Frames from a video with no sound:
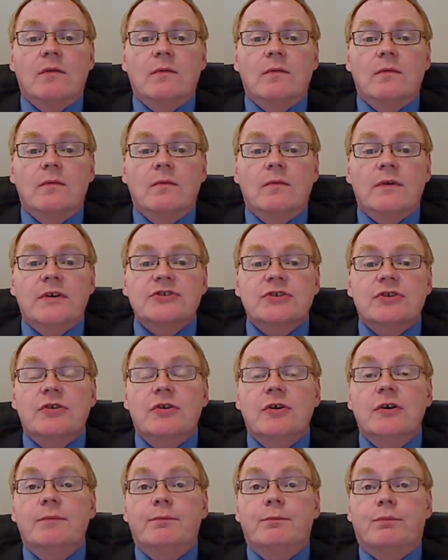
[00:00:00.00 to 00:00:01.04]
which
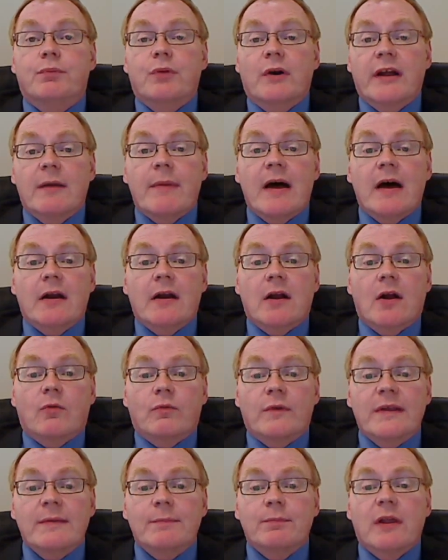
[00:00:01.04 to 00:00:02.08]
could bring about a
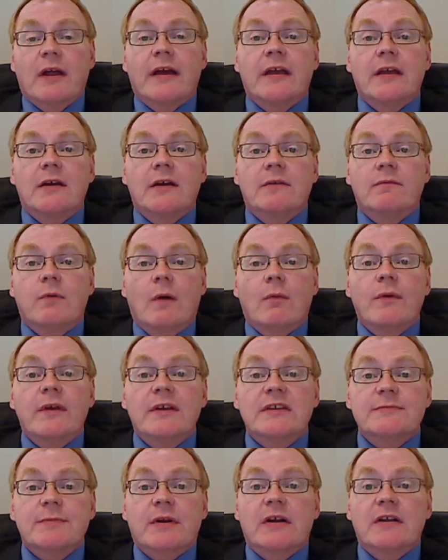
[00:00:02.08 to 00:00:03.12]
replay of what we
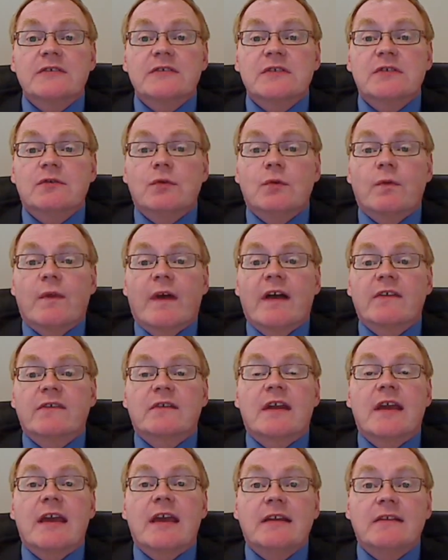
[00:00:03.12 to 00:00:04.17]
experienced in
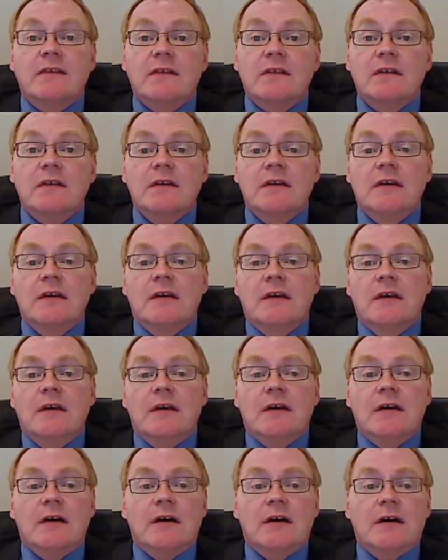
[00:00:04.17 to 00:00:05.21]
2008.
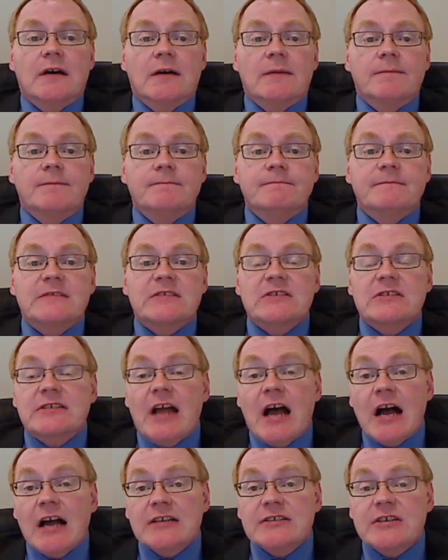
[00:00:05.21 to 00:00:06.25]
Uh,
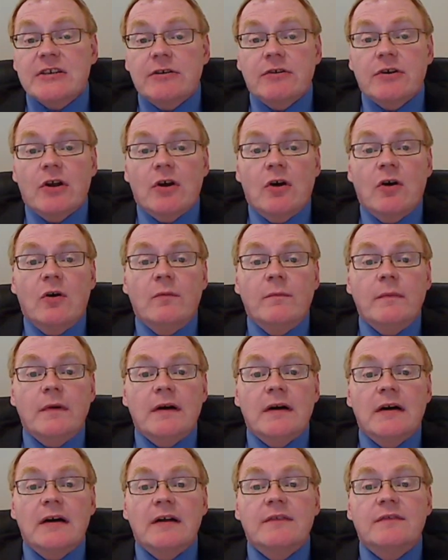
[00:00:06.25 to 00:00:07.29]
stocks here at home
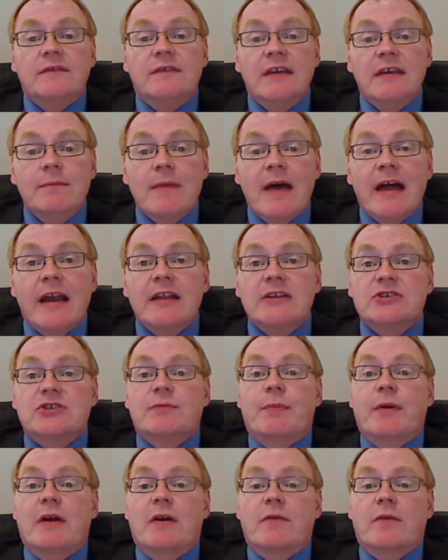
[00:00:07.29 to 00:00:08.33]
uh, did manage
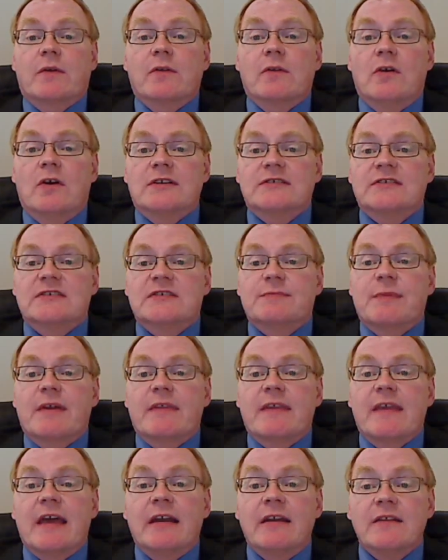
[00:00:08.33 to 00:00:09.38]
to pare their losses by
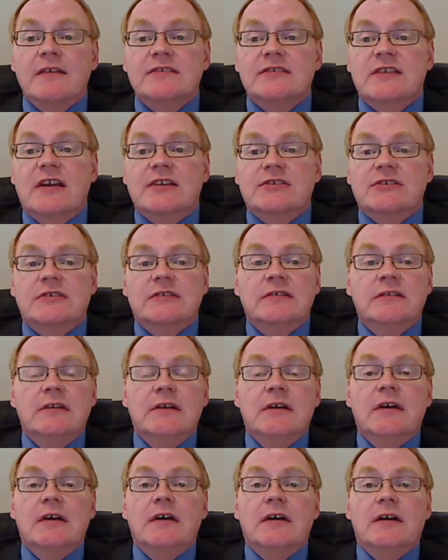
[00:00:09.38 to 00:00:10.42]
the end of the session,
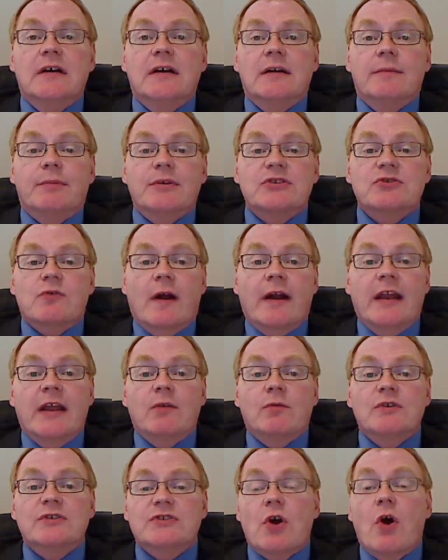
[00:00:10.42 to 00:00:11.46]
uh, but
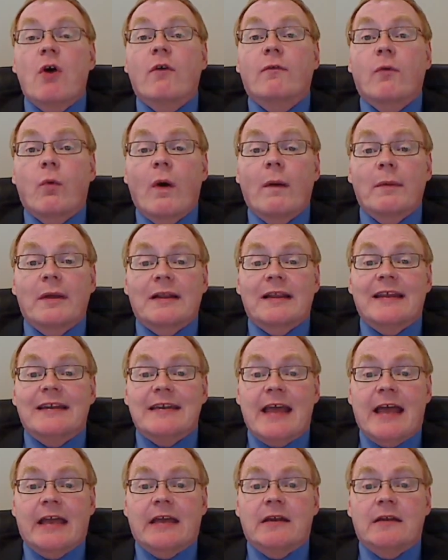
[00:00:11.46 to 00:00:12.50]
trading was overwhelmingly
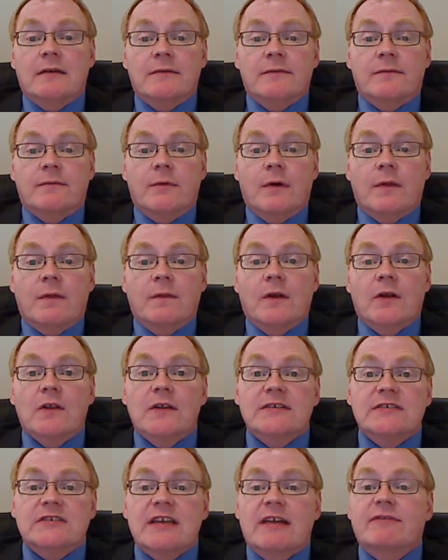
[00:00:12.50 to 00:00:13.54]
negative, with
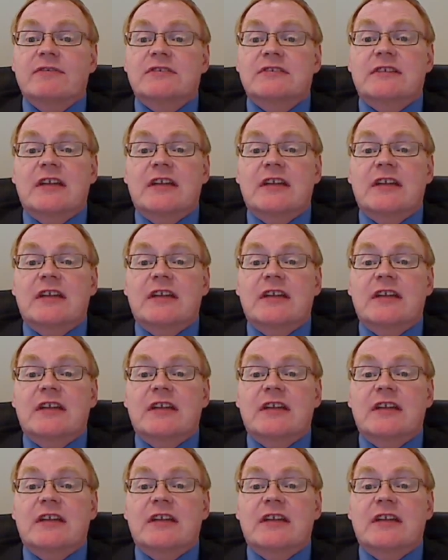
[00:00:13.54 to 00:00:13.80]
nearly seven